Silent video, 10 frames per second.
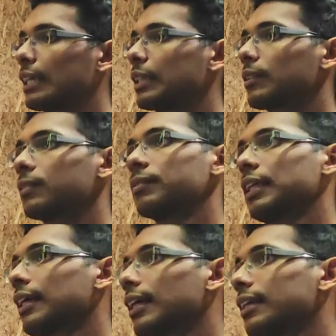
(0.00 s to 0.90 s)
So
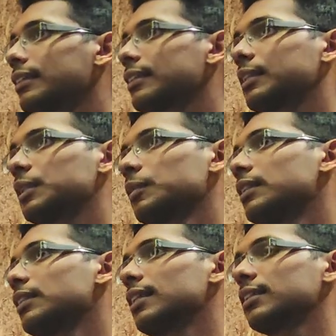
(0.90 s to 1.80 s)
AI is just
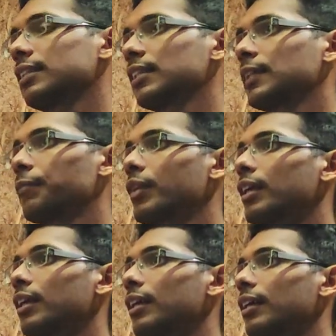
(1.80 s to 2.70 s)
used as a
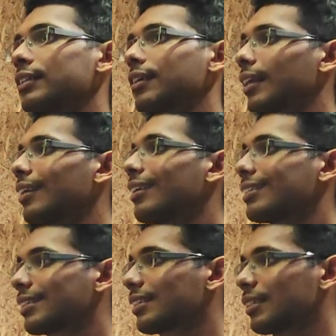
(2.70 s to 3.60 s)
screening
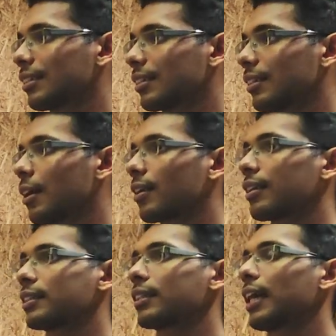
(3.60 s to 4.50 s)
assistant, not
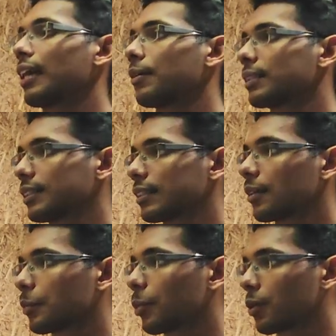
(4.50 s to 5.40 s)
as a diagnostic
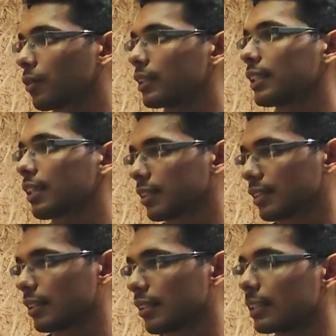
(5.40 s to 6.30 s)
or prognostic
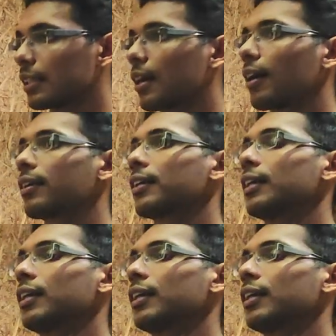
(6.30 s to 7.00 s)
assistant. It's not